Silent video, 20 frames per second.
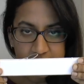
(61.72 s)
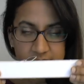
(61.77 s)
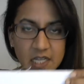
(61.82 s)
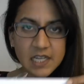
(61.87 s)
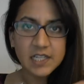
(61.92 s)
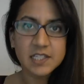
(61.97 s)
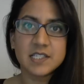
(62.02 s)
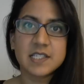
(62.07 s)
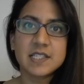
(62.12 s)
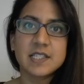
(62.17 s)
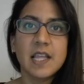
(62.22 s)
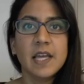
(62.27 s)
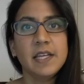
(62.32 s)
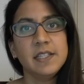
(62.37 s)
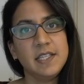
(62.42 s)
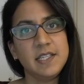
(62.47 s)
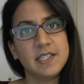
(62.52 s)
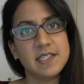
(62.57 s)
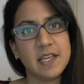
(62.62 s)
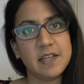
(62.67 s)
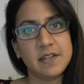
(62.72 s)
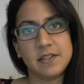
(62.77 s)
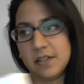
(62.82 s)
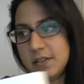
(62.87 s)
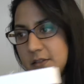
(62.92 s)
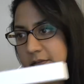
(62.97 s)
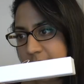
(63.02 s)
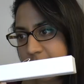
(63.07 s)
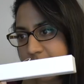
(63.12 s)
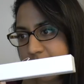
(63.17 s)
that is slightly
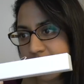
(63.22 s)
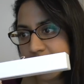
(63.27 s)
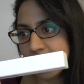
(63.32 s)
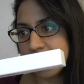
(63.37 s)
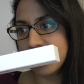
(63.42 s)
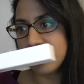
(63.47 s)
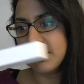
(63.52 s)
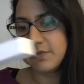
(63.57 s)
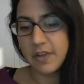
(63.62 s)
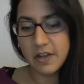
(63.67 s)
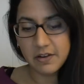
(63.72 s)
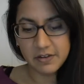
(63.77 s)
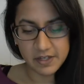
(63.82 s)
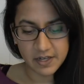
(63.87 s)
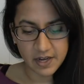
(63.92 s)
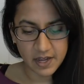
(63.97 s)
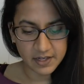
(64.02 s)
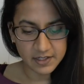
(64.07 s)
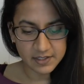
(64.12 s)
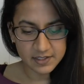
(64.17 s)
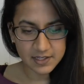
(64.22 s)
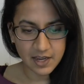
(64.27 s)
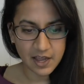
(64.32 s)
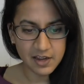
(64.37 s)
scented. Very nice,